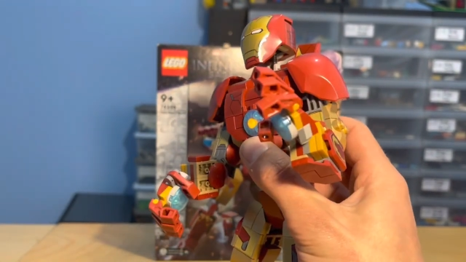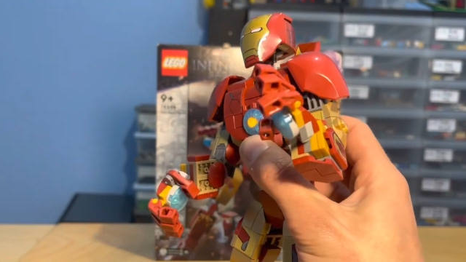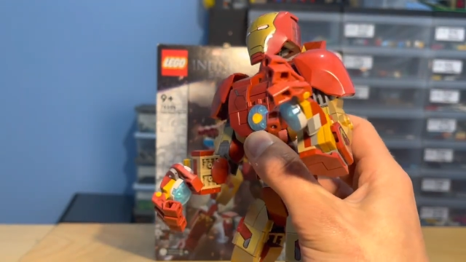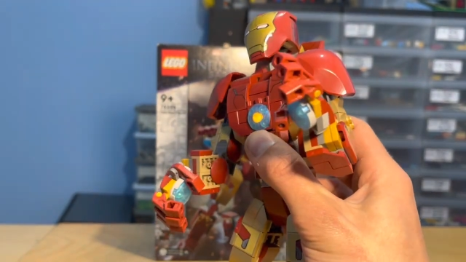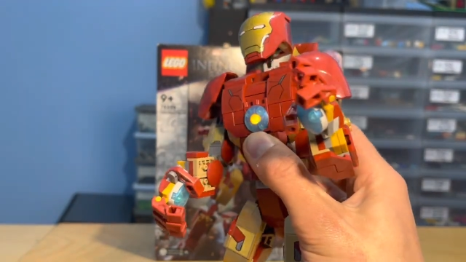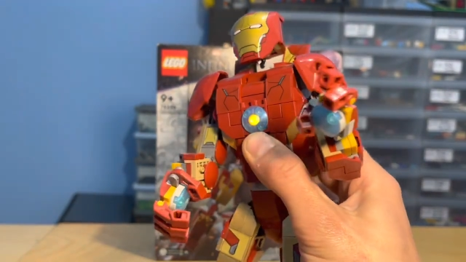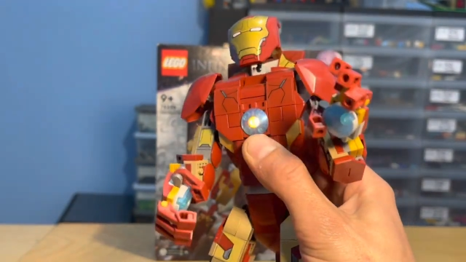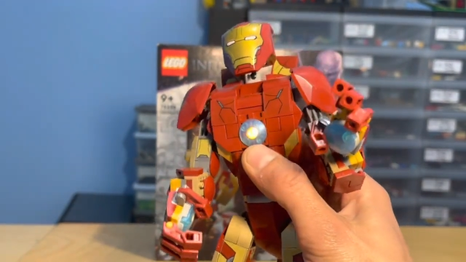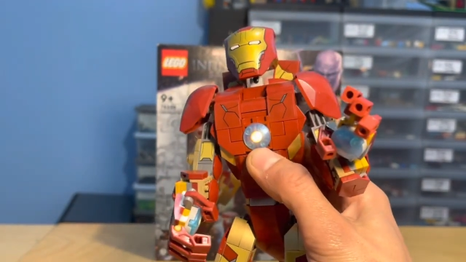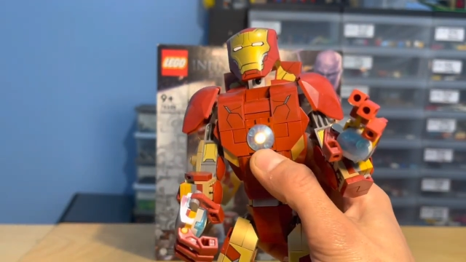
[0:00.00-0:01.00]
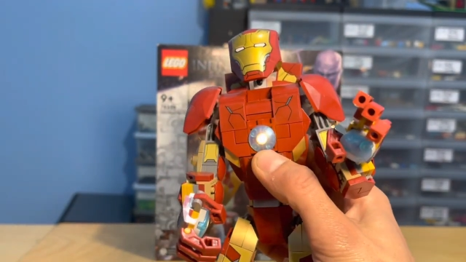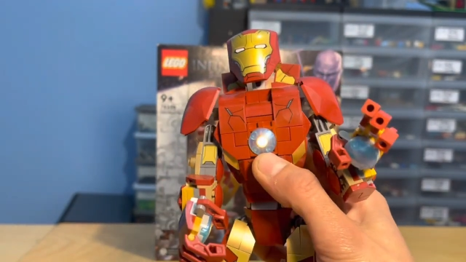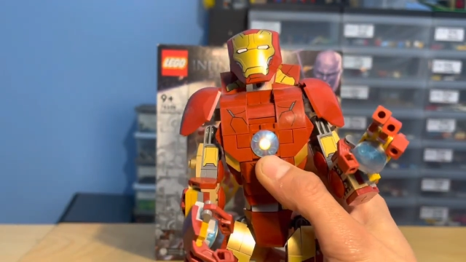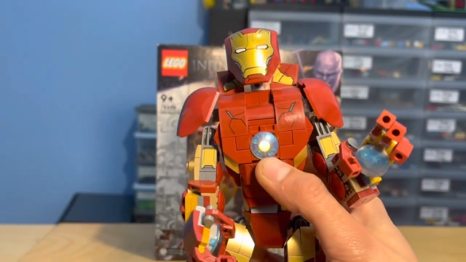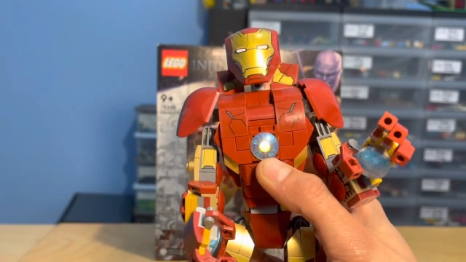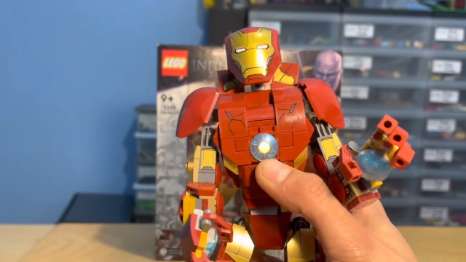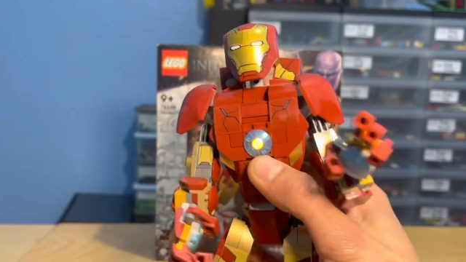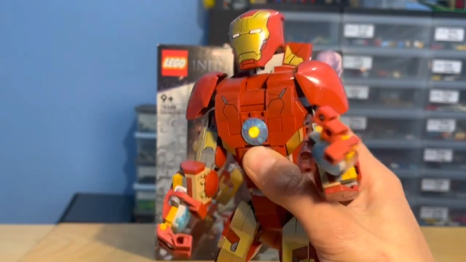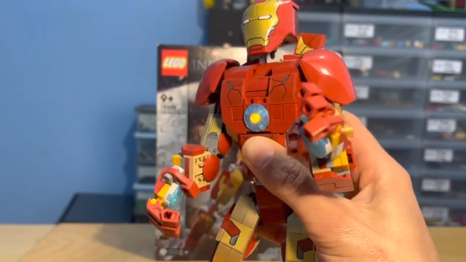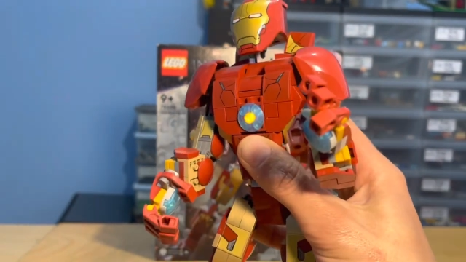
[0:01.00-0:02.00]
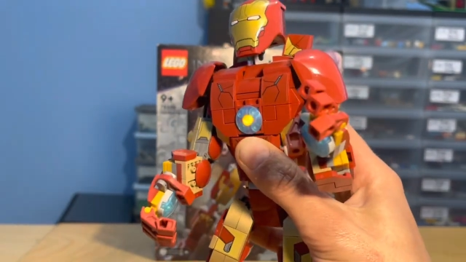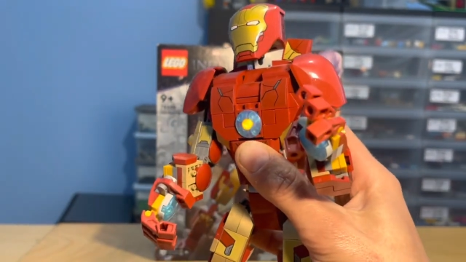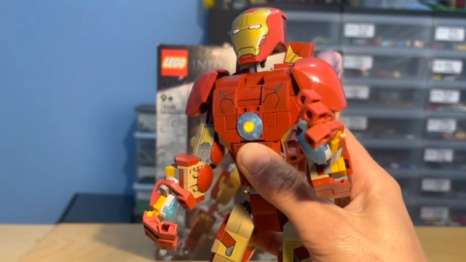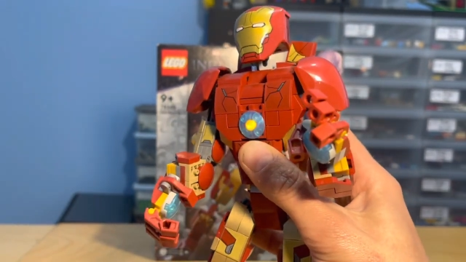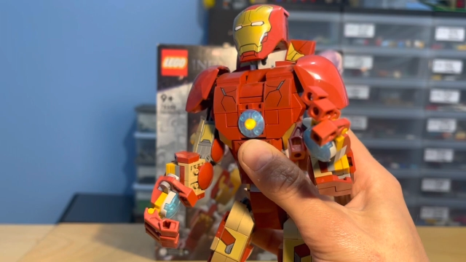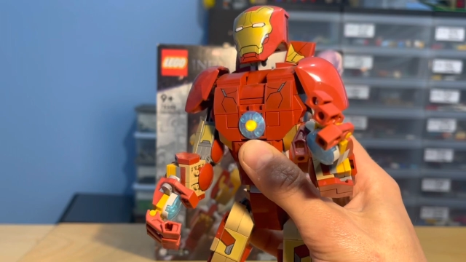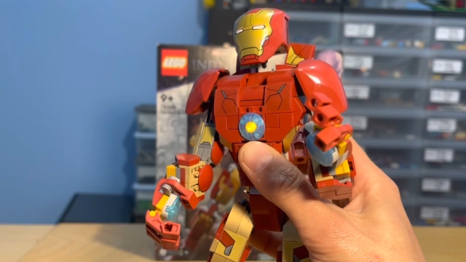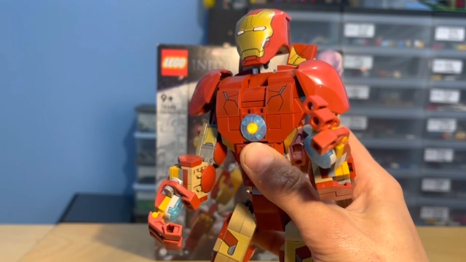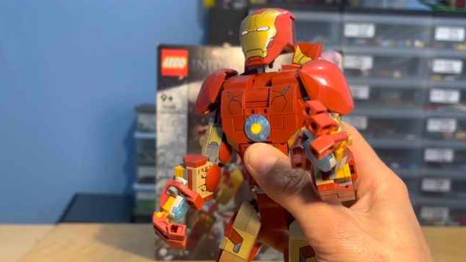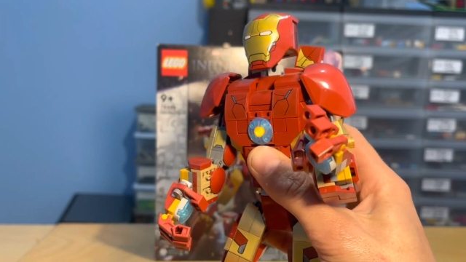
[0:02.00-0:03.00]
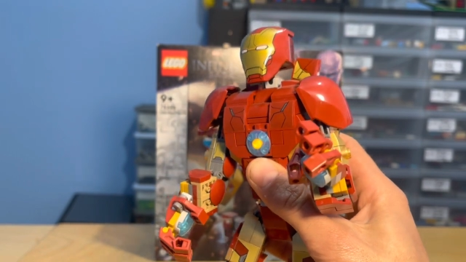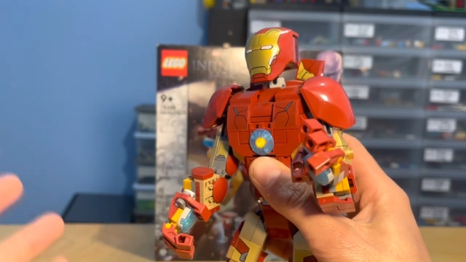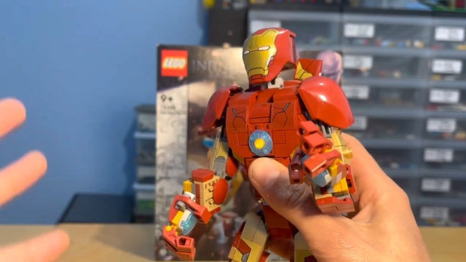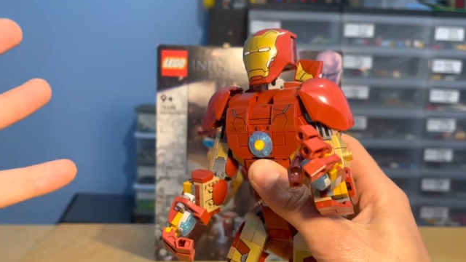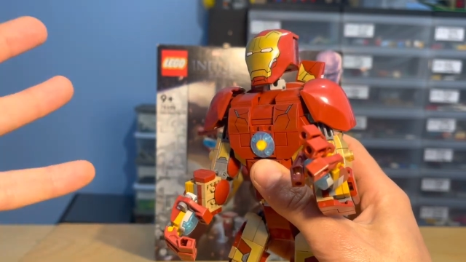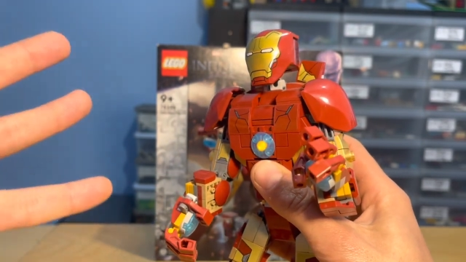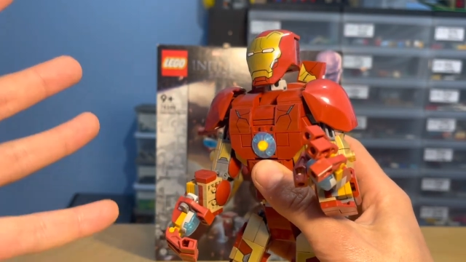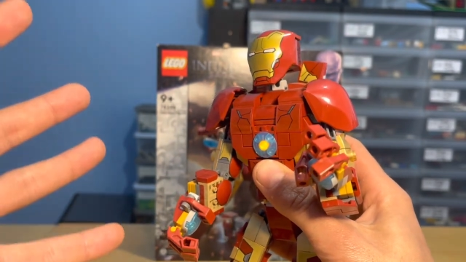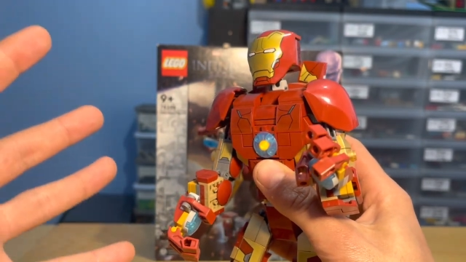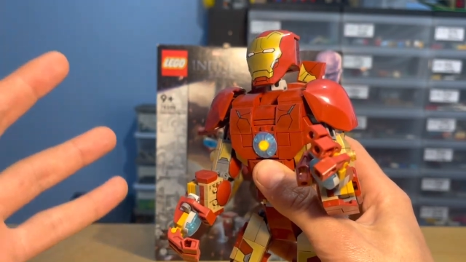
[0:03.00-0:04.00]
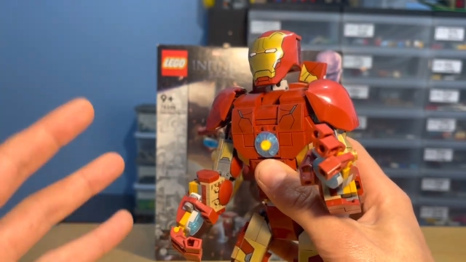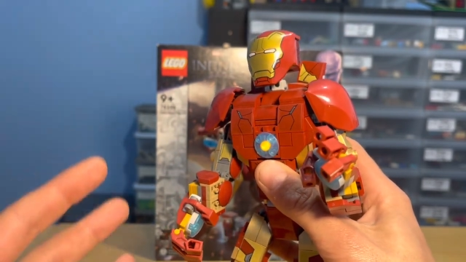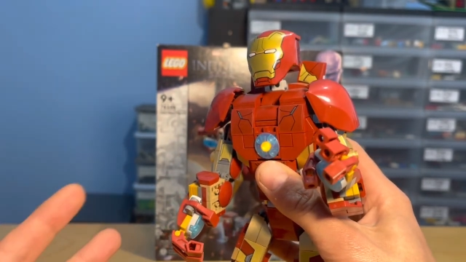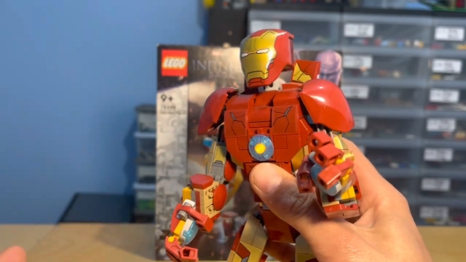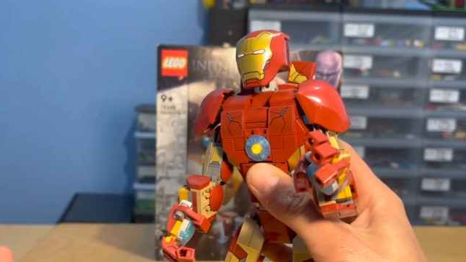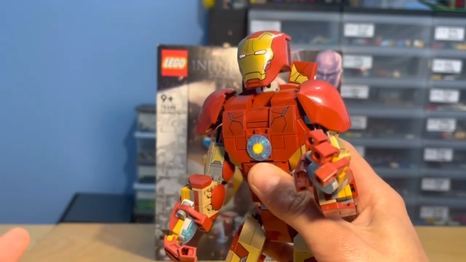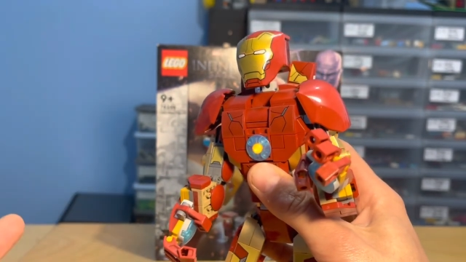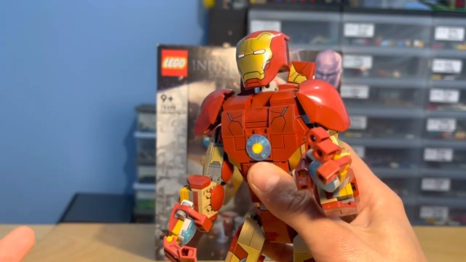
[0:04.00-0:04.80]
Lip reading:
No face is visible, so there are no lips to read.